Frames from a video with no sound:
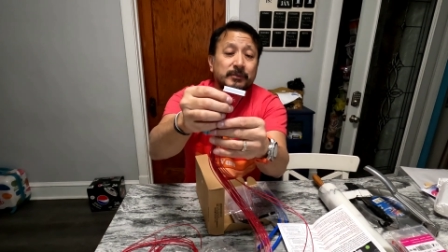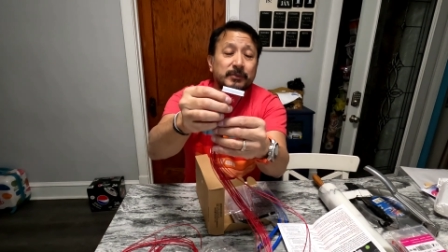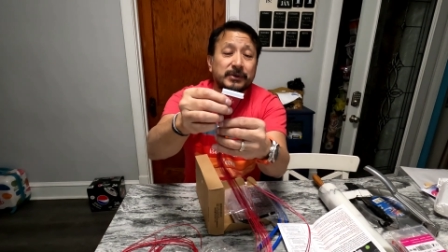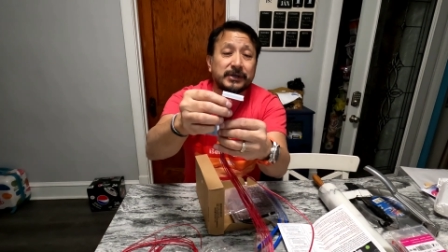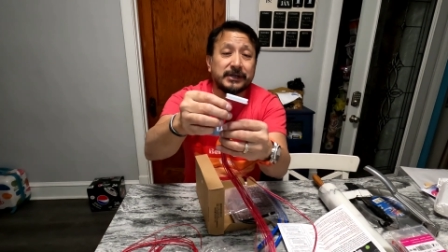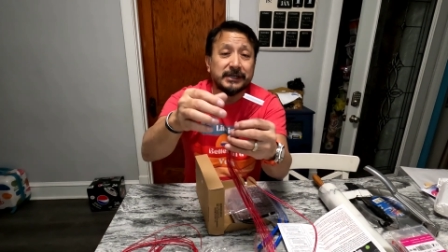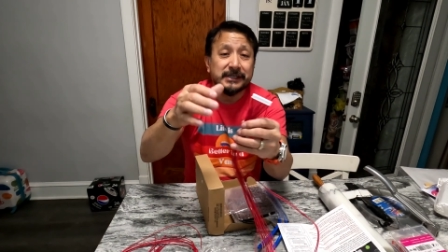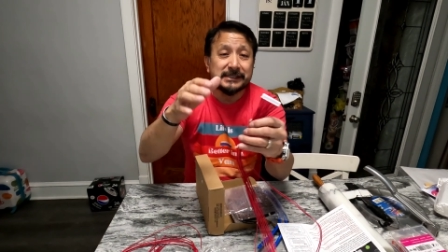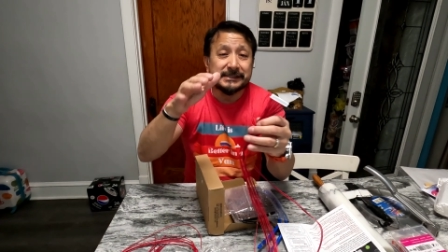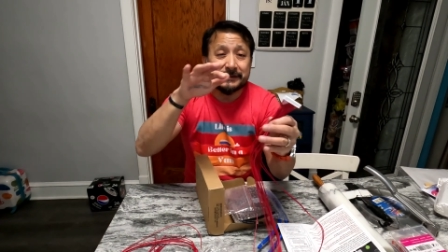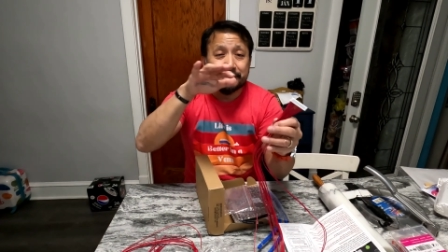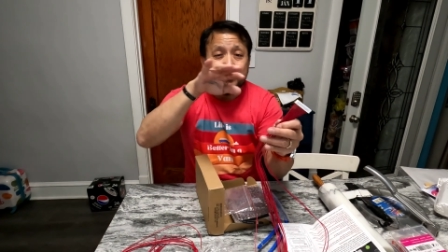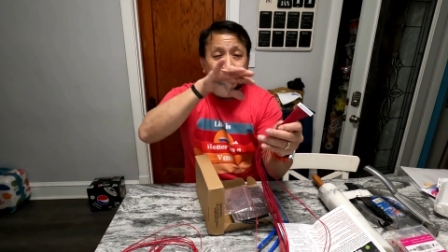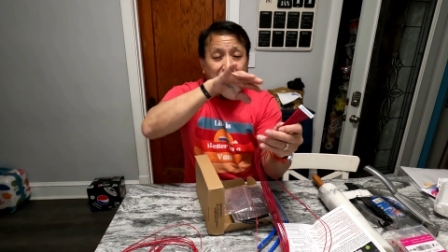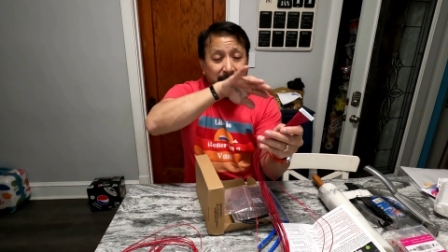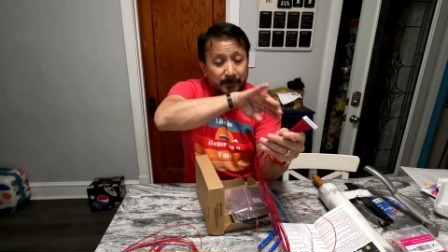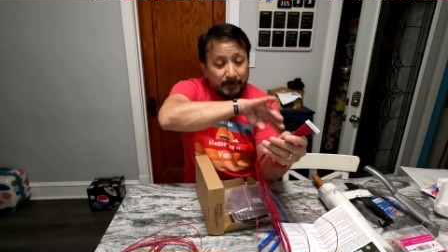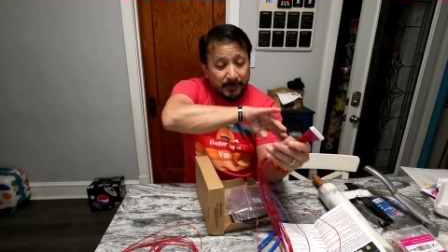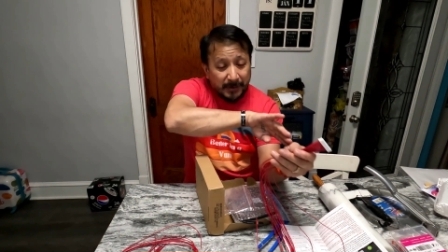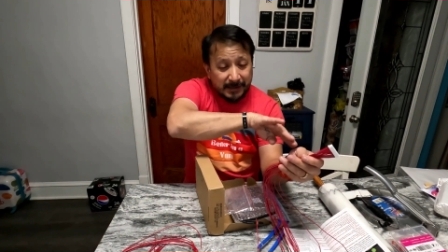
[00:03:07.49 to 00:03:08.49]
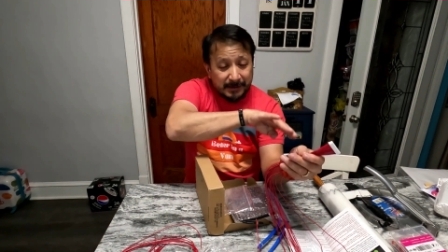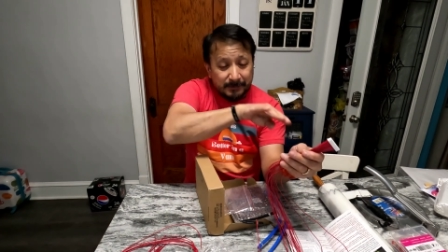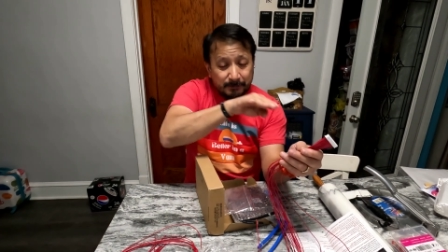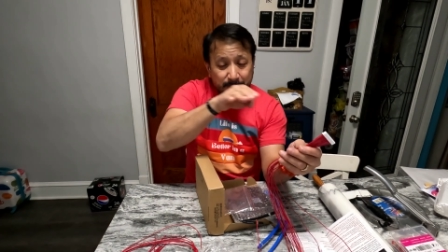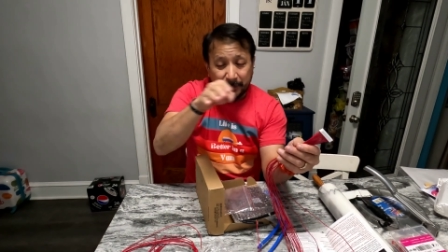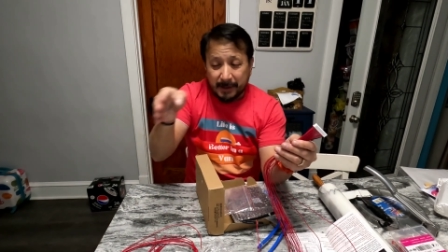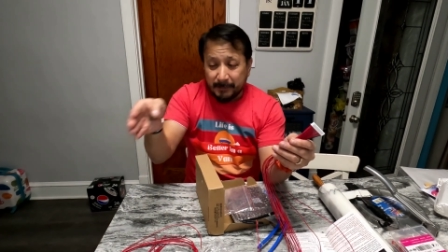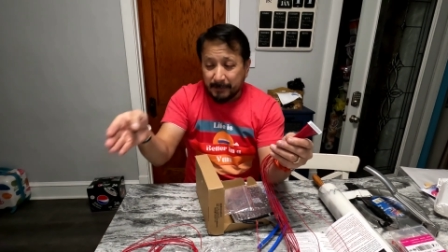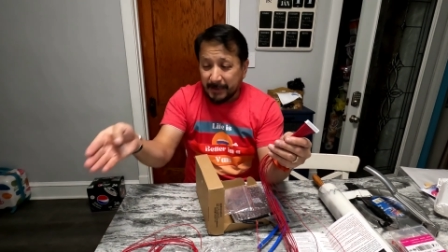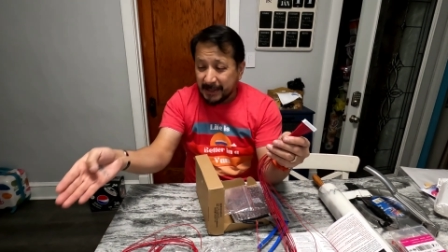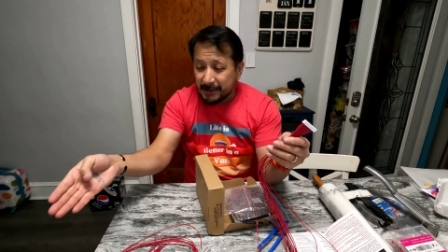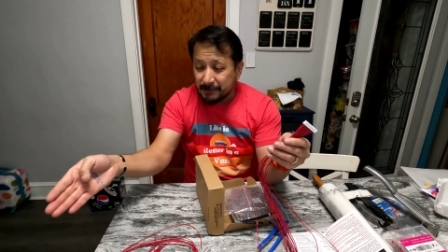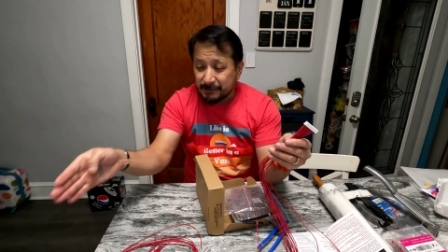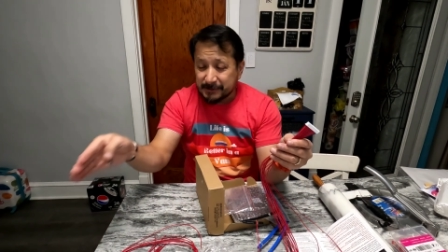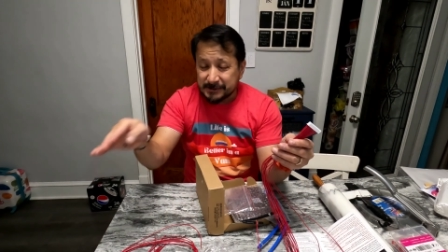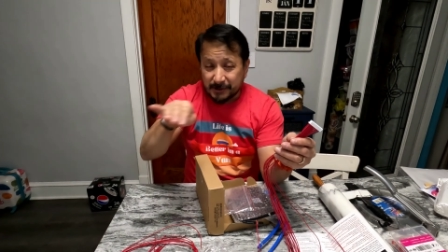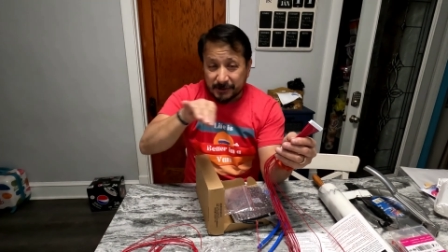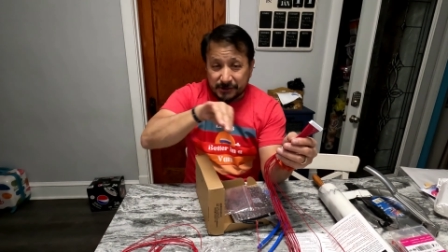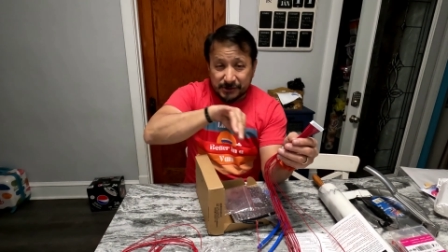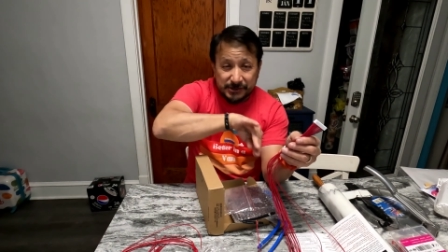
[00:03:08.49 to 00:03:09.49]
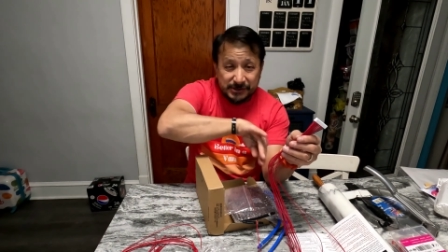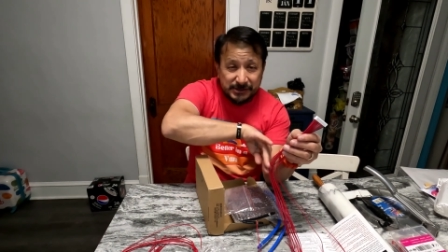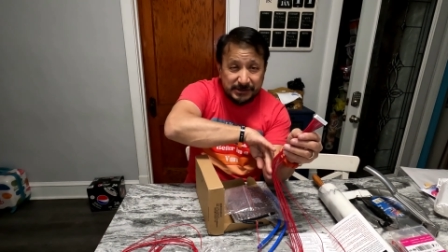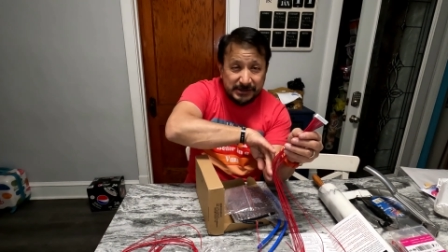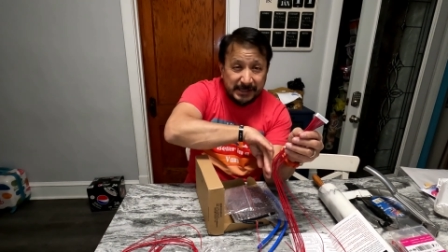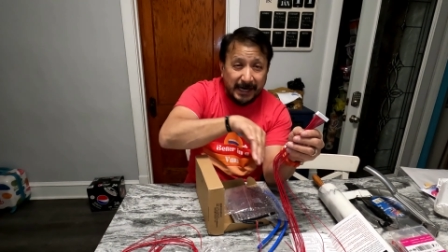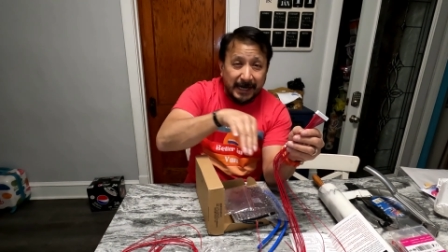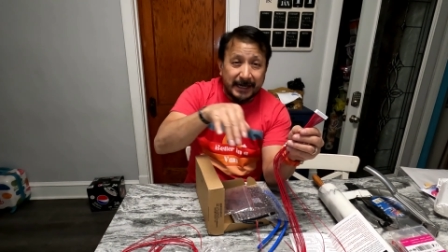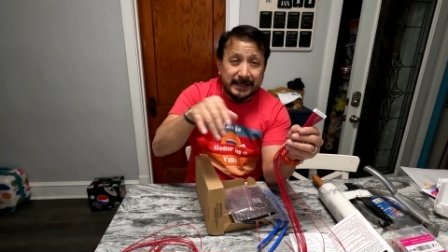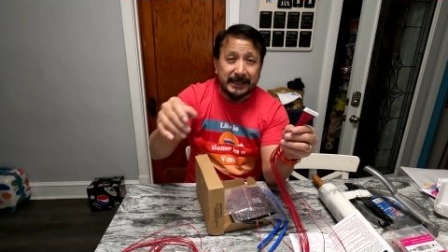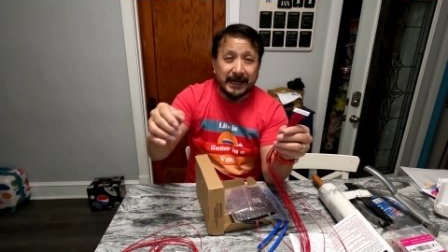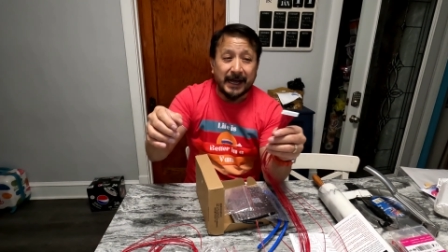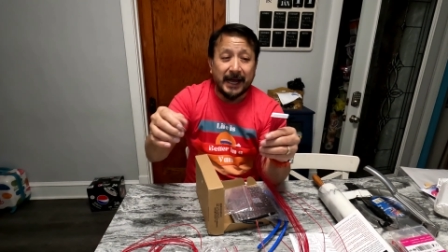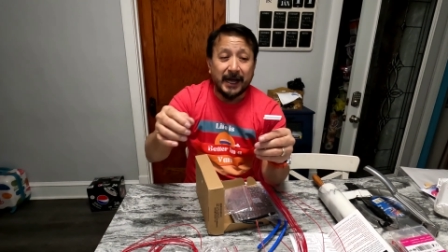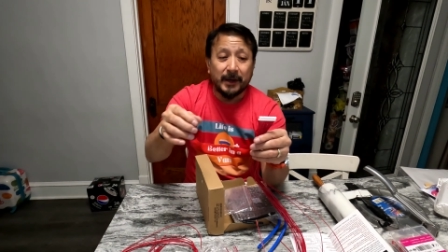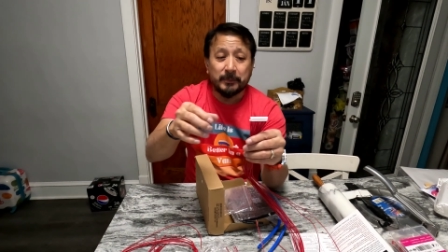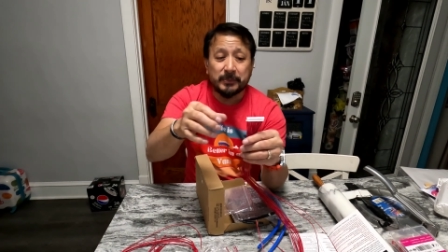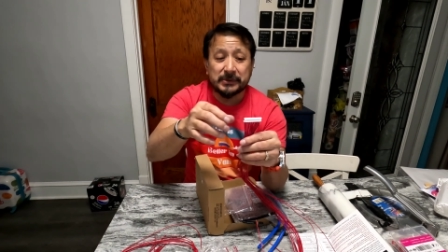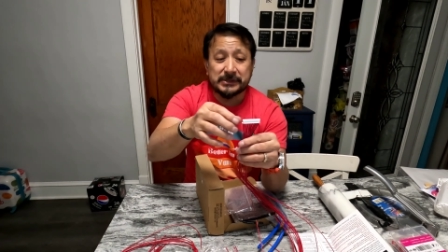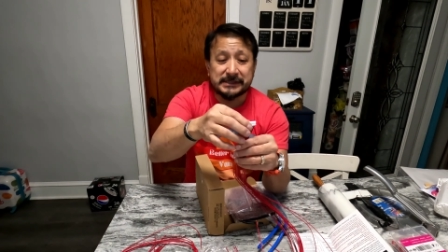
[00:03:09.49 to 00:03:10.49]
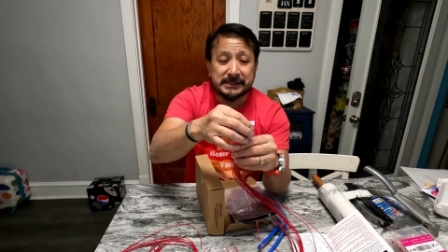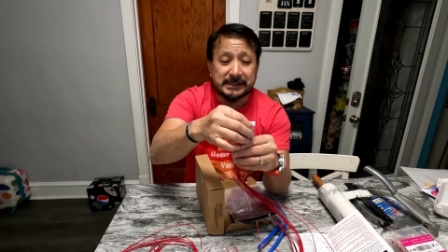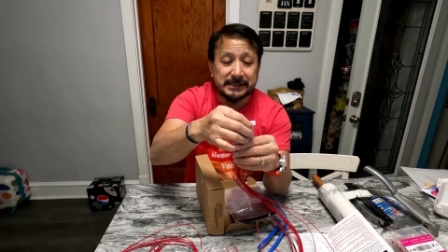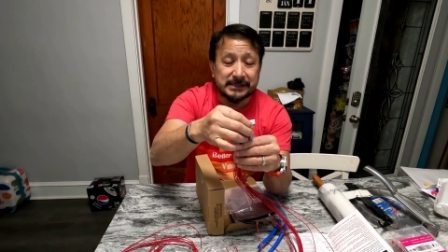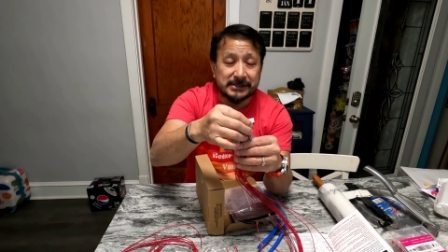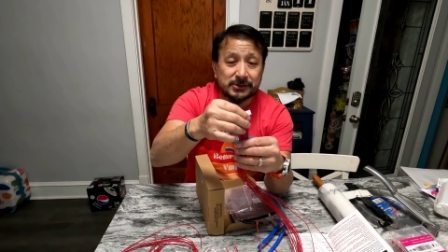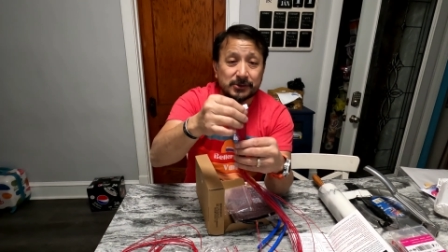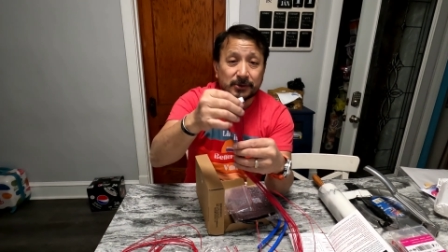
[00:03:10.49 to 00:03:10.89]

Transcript: because my ba my batteries are stacked opposite.